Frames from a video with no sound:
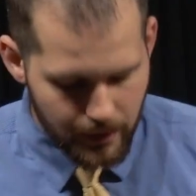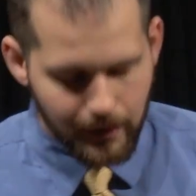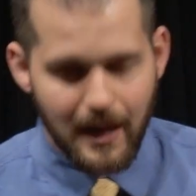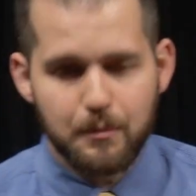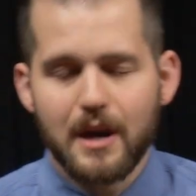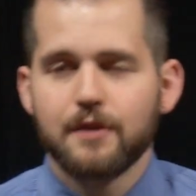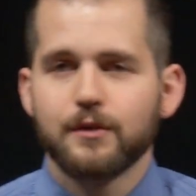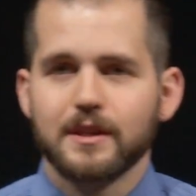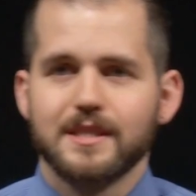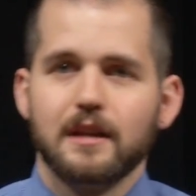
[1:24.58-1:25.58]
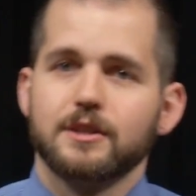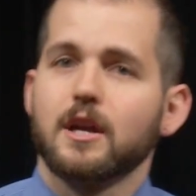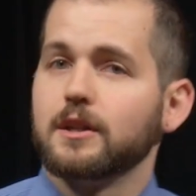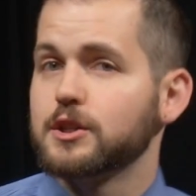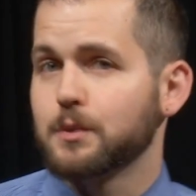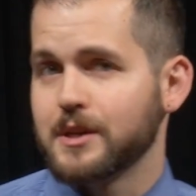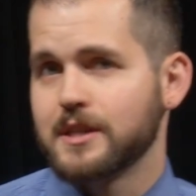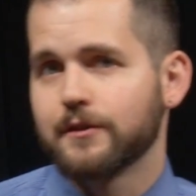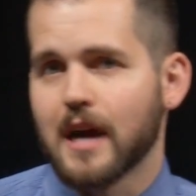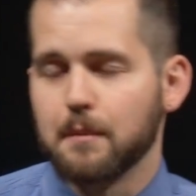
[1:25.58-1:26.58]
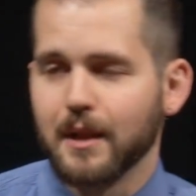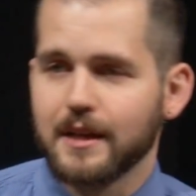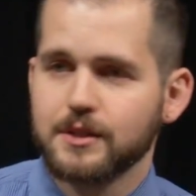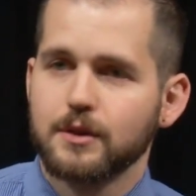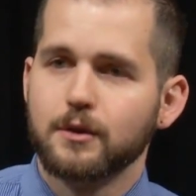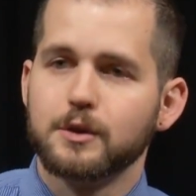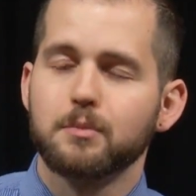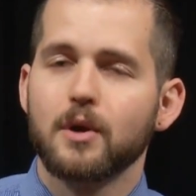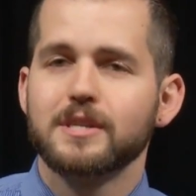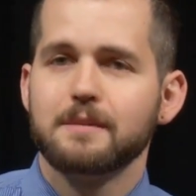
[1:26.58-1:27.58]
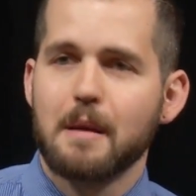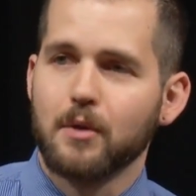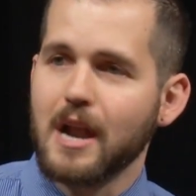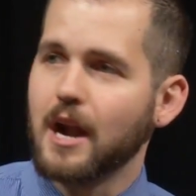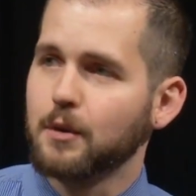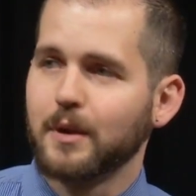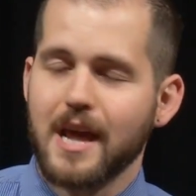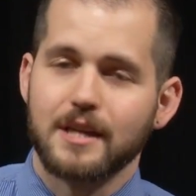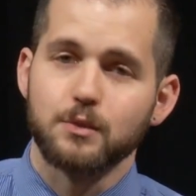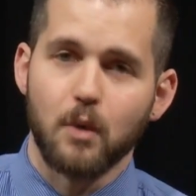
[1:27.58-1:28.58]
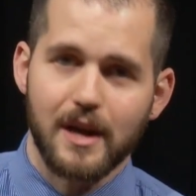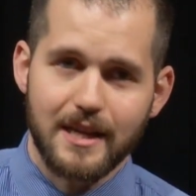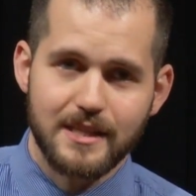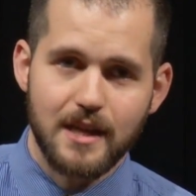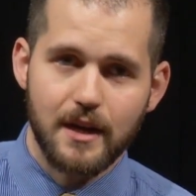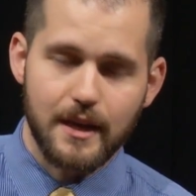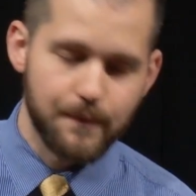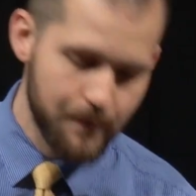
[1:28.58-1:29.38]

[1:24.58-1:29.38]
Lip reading: The librarian for the cell is called the switch-diff complex, whose protein member ARID1A is what I study.